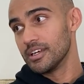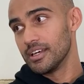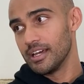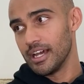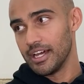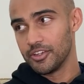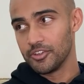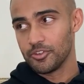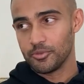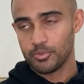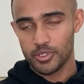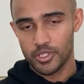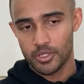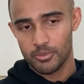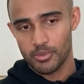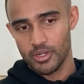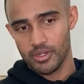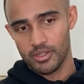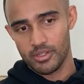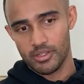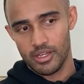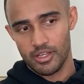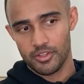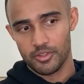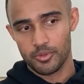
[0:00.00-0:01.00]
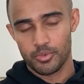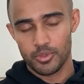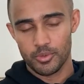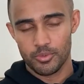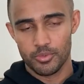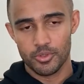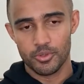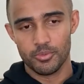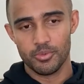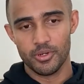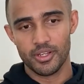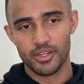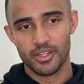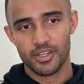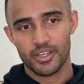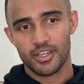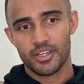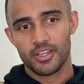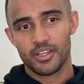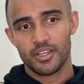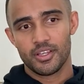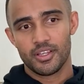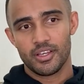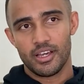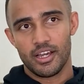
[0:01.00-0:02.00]
I didn't speak about other people, but
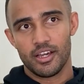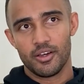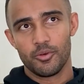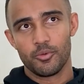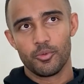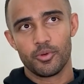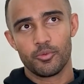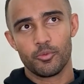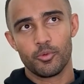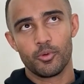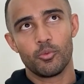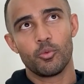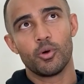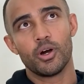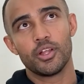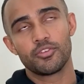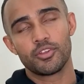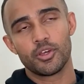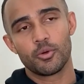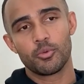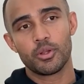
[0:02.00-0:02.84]
once